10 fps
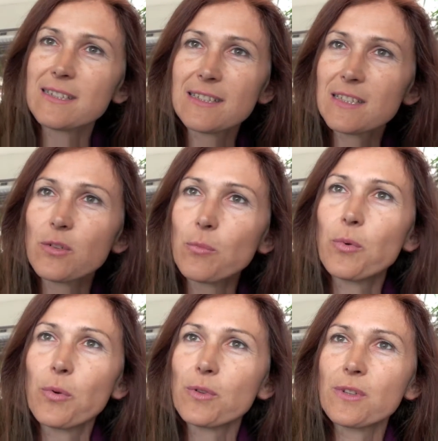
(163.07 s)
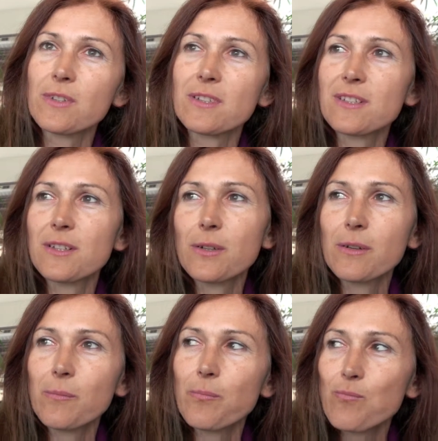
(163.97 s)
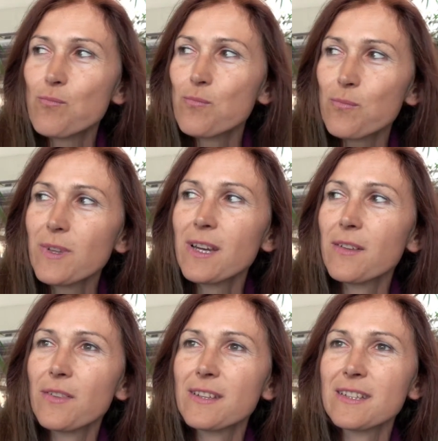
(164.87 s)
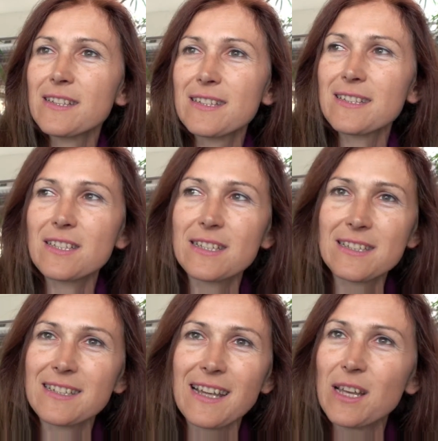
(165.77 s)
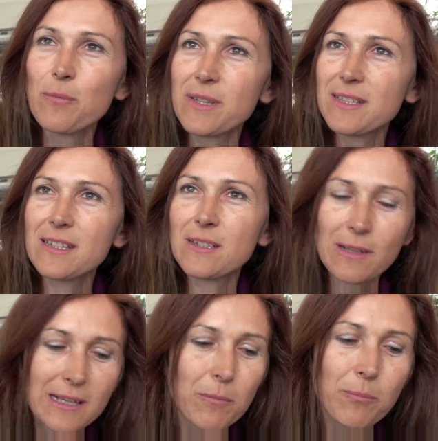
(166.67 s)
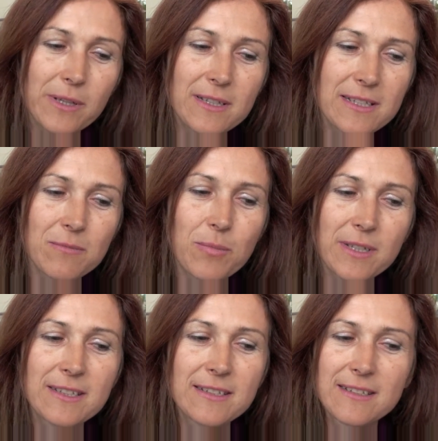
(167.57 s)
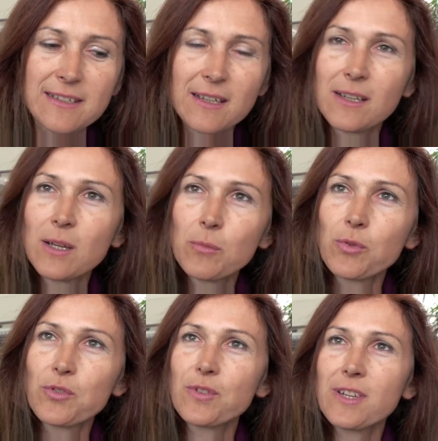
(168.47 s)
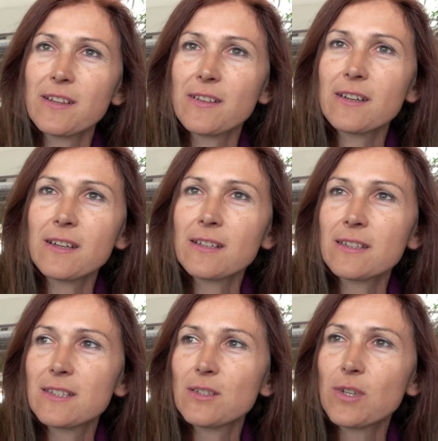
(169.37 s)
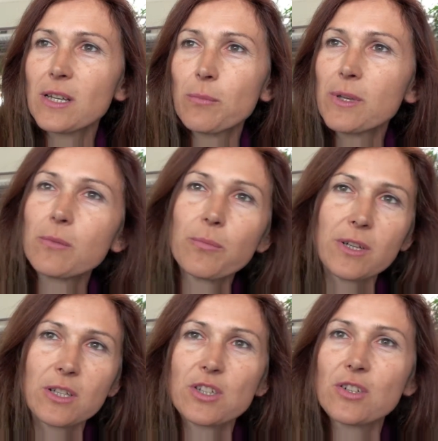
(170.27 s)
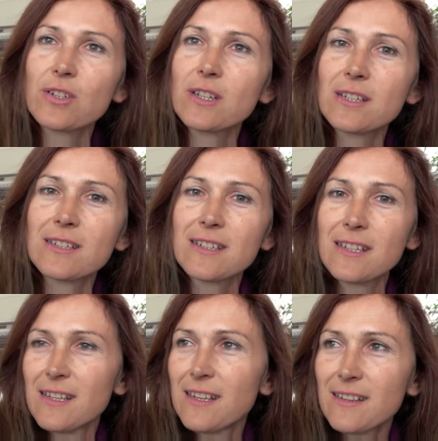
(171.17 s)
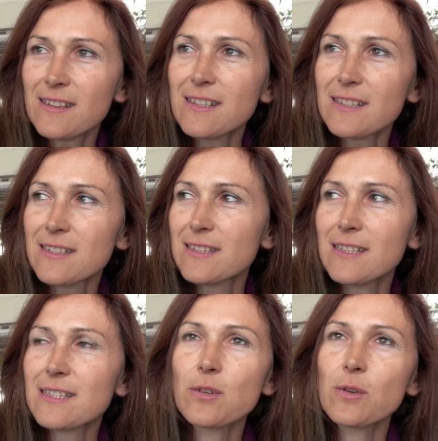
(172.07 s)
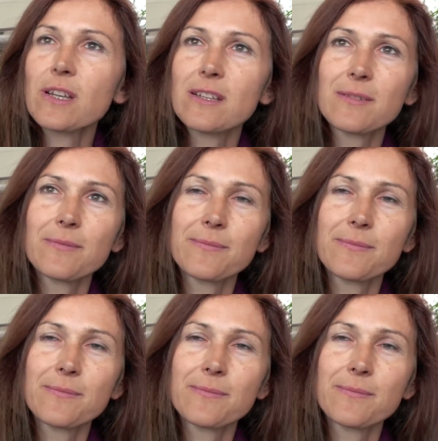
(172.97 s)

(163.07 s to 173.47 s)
It's so important. So I think that's just elements and little bits and pieces put together, and you get a bigger picture. And that's great.